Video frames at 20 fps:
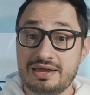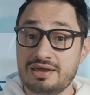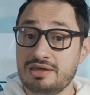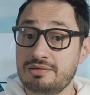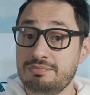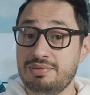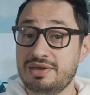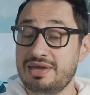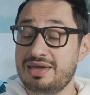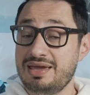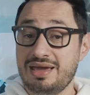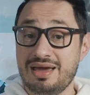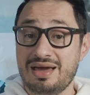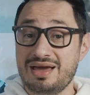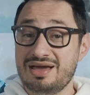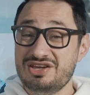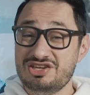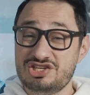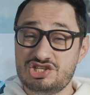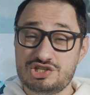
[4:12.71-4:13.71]
can be
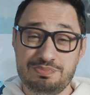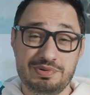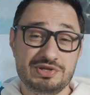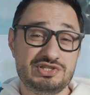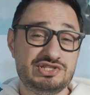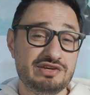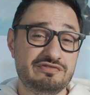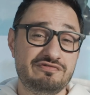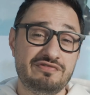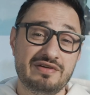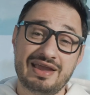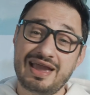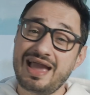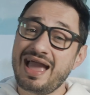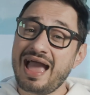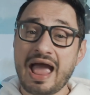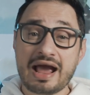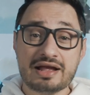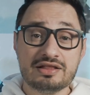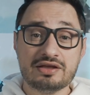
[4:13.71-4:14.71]
specific
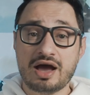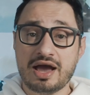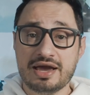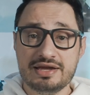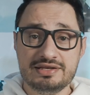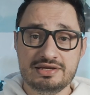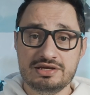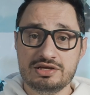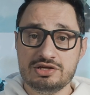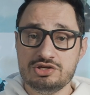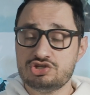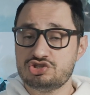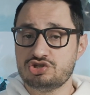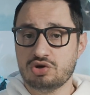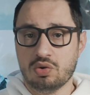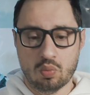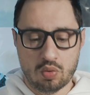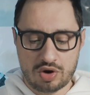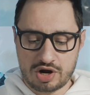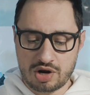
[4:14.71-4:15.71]
act ideas,
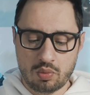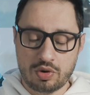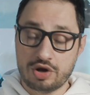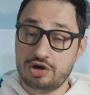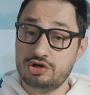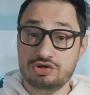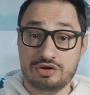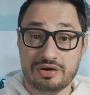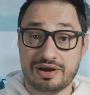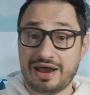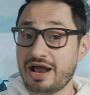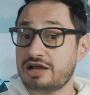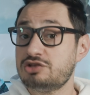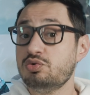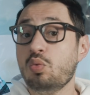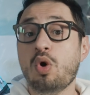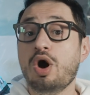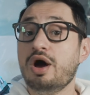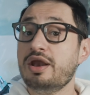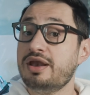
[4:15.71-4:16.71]
so what I want to do in Act
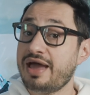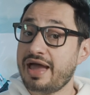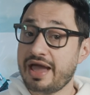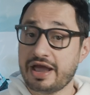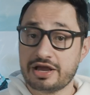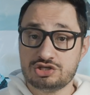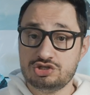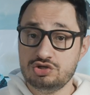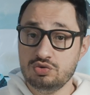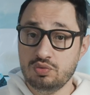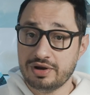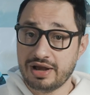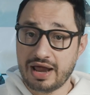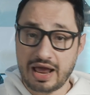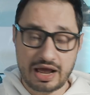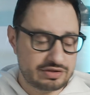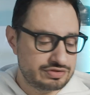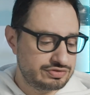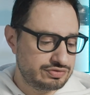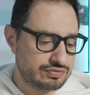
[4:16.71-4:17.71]
1, Act 2, and
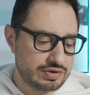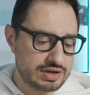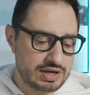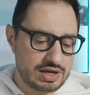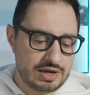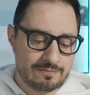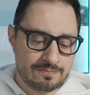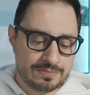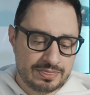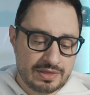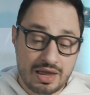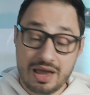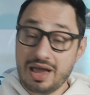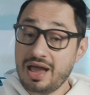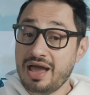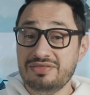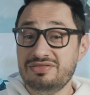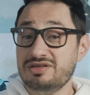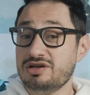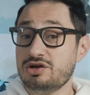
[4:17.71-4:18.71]
Act 3,
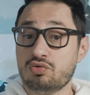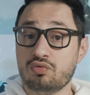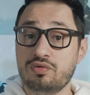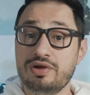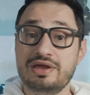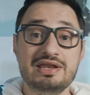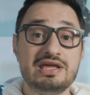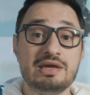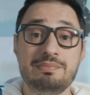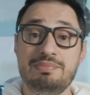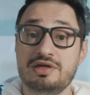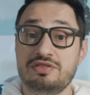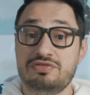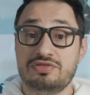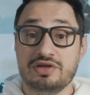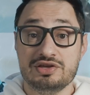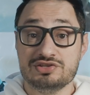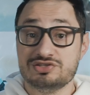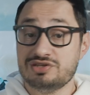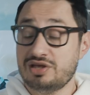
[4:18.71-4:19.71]
and then green can be
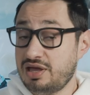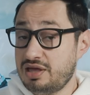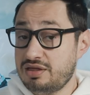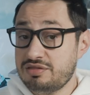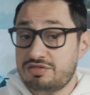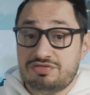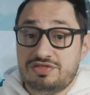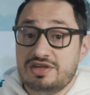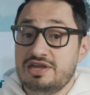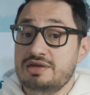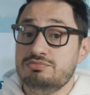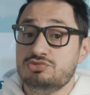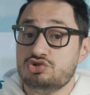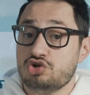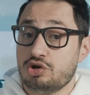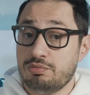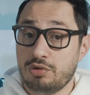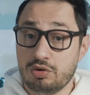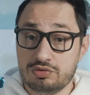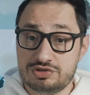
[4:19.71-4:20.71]
things like themes
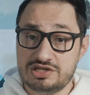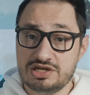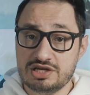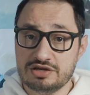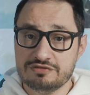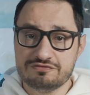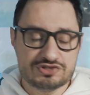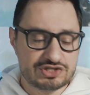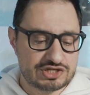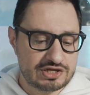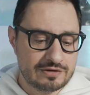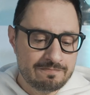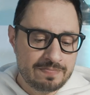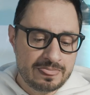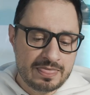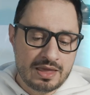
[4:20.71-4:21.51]
or motifs.